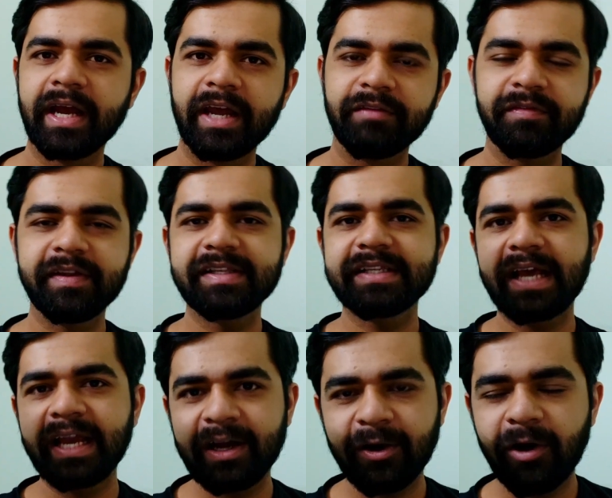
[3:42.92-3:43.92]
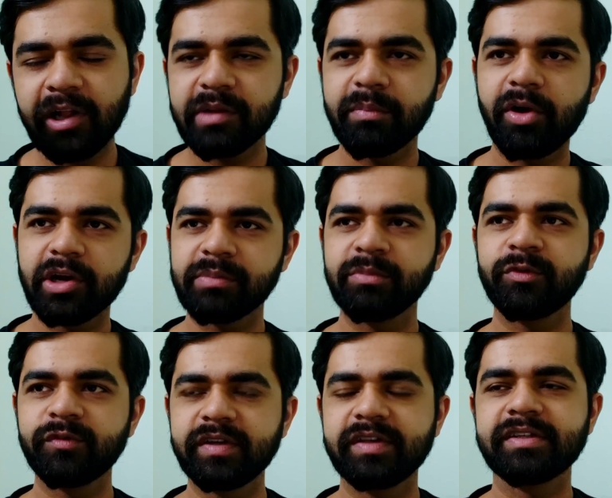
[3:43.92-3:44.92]
It feels like all the modern
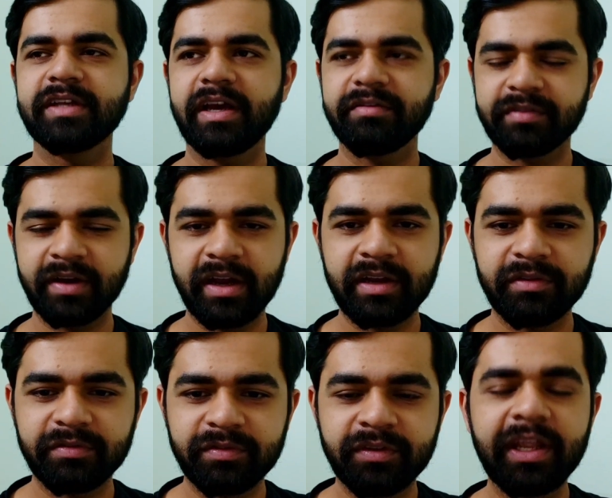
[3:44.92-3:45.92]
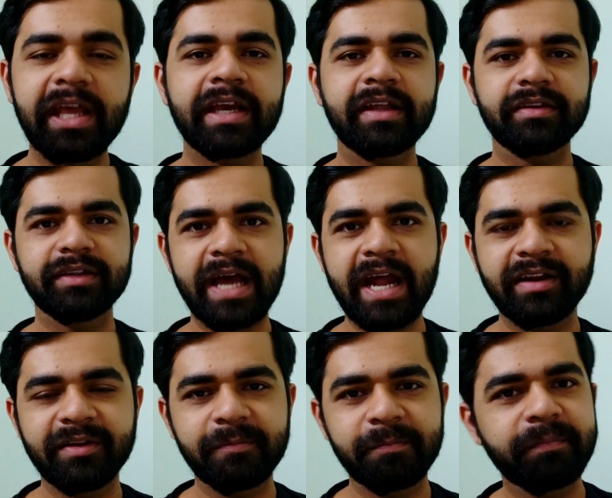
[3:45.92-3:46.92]
movies have kind of taken
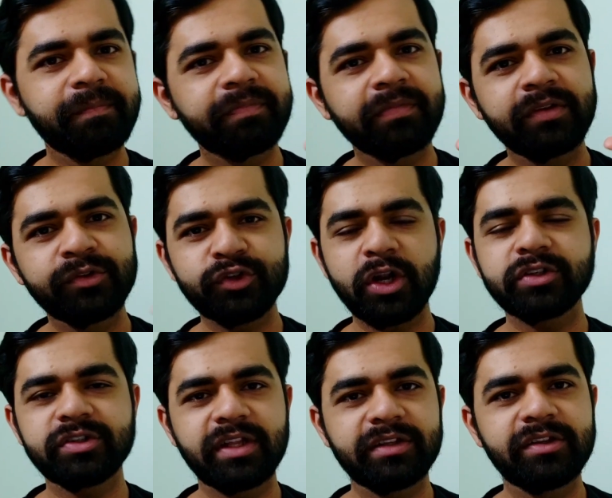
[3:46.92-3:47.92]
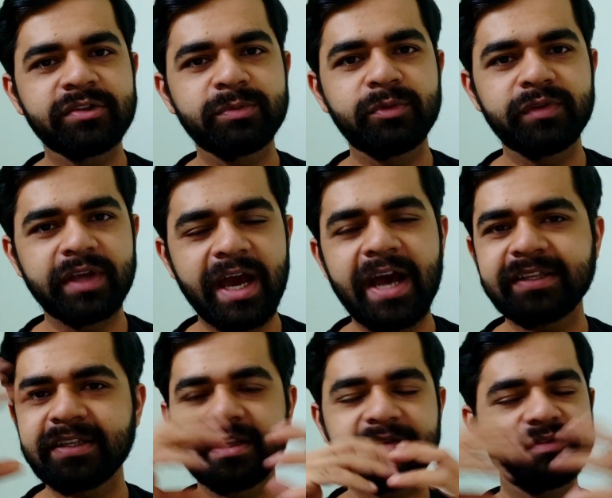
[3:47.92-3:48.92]
that structure that this movie has
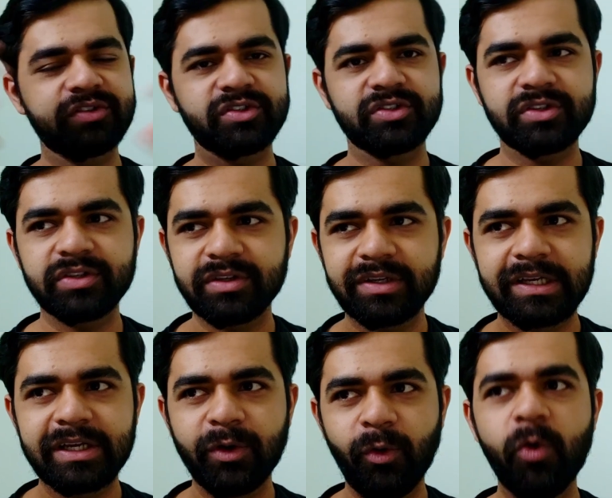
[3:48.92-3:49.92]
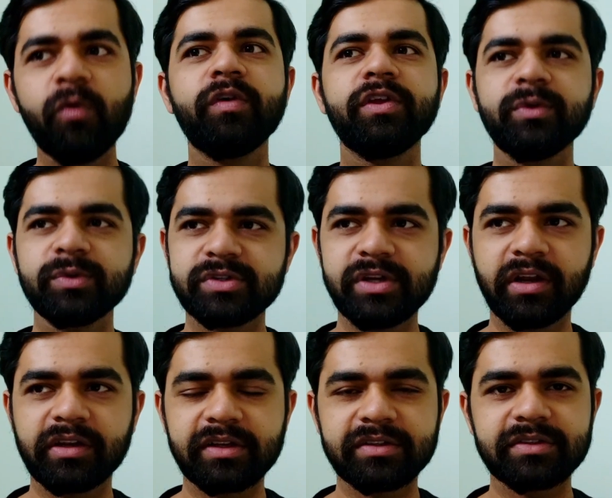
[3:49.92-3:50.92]
and they've just overused it,
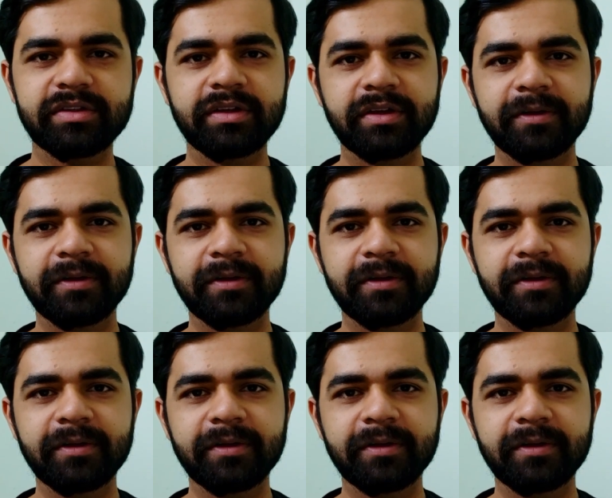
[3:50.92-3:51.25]
because